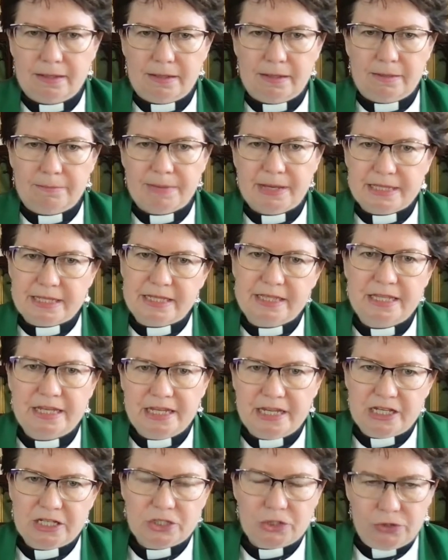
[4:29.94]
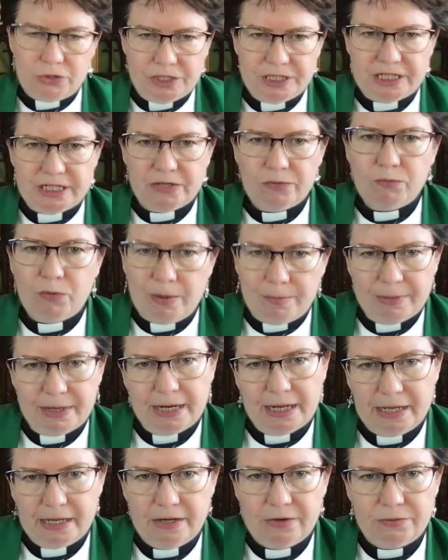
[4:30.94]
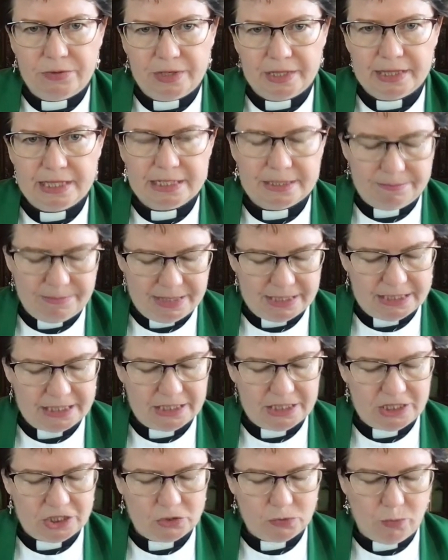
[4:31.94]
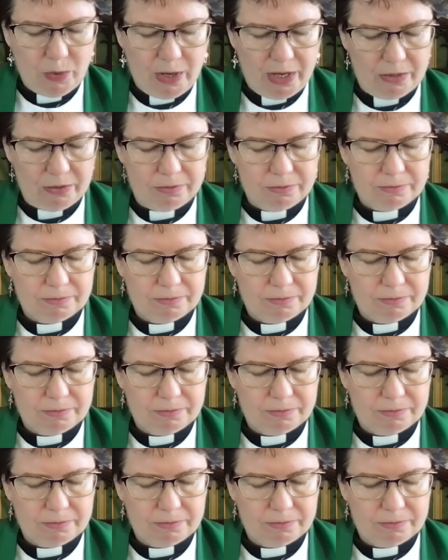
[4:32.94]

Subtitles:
But the thing is, Christian women are hearing this message as well.